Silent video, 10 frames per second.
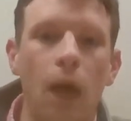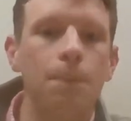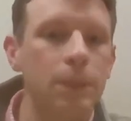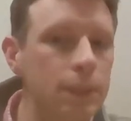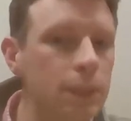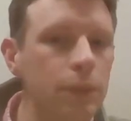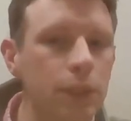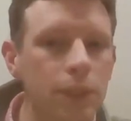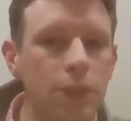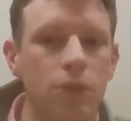Up until
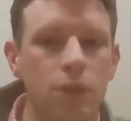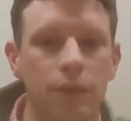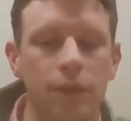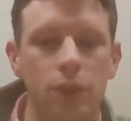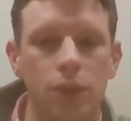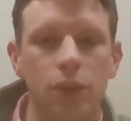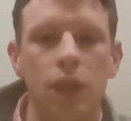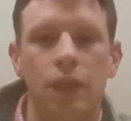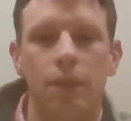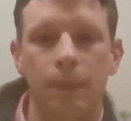the Industrial Revolution,
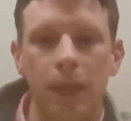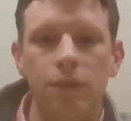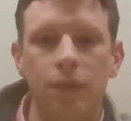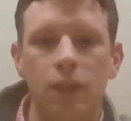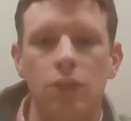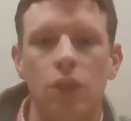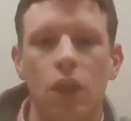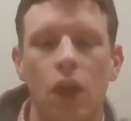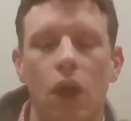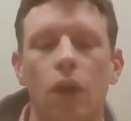the
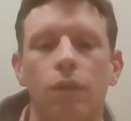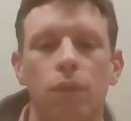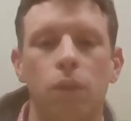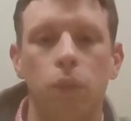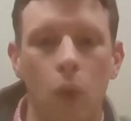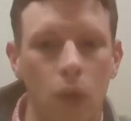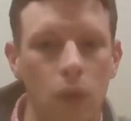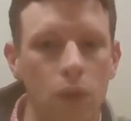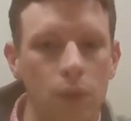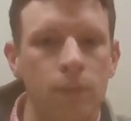manufacture of
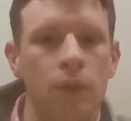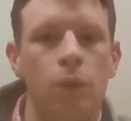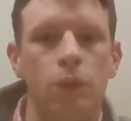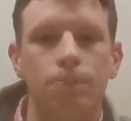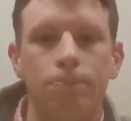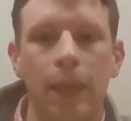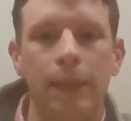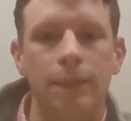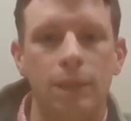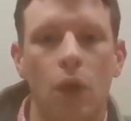wool was
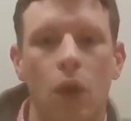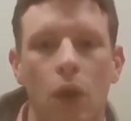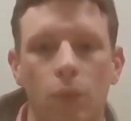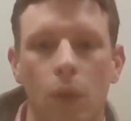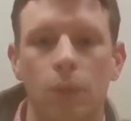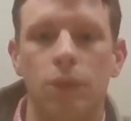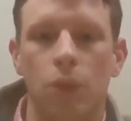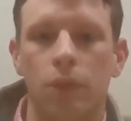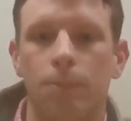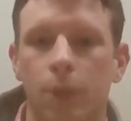based on what was
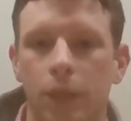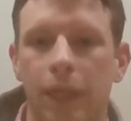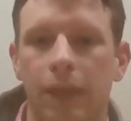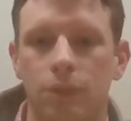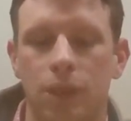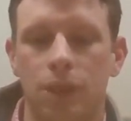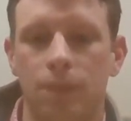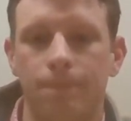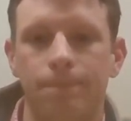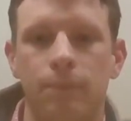called the putting out
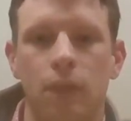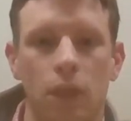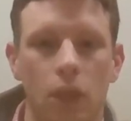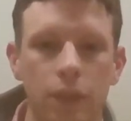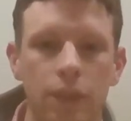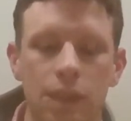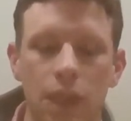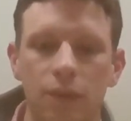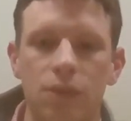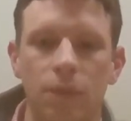system. A lot of this
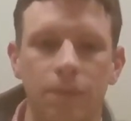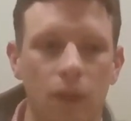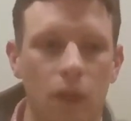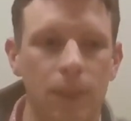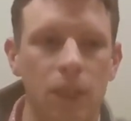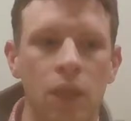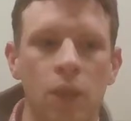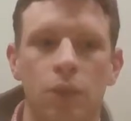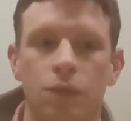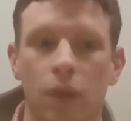livestock farming
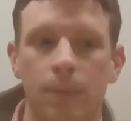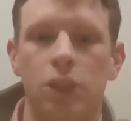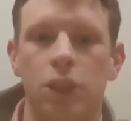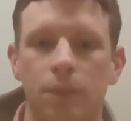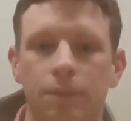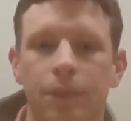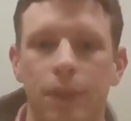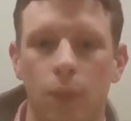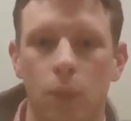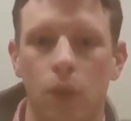was farming sheep for
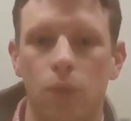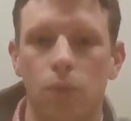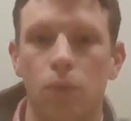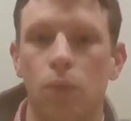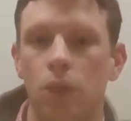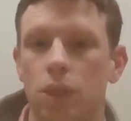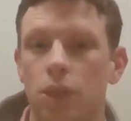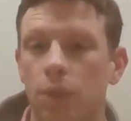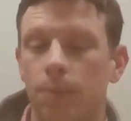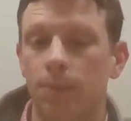their wool. Once the
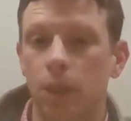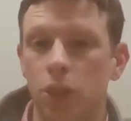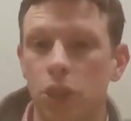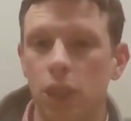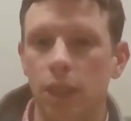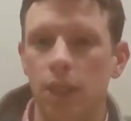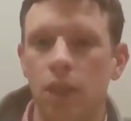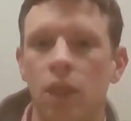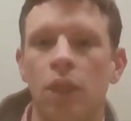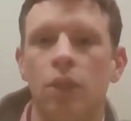sheep had been sheared,
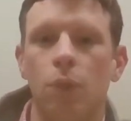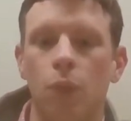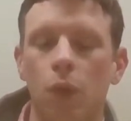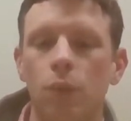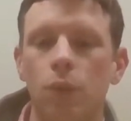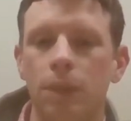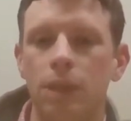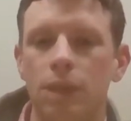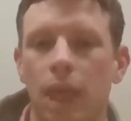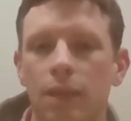the wool would be
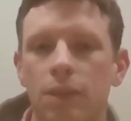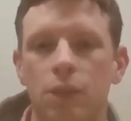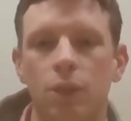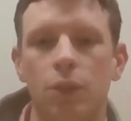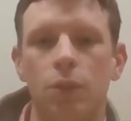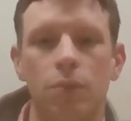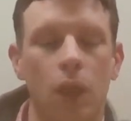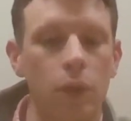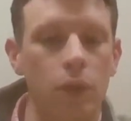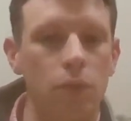sent to
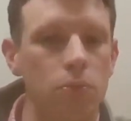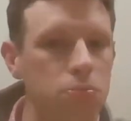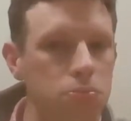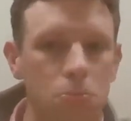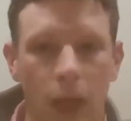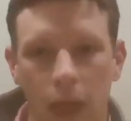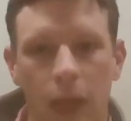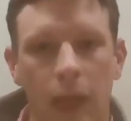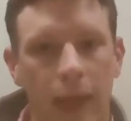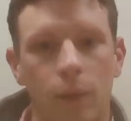local
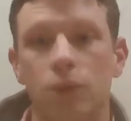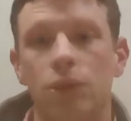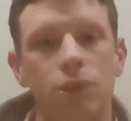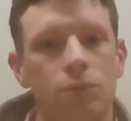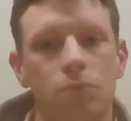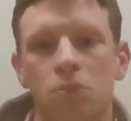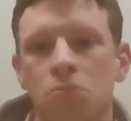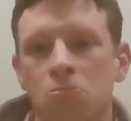houses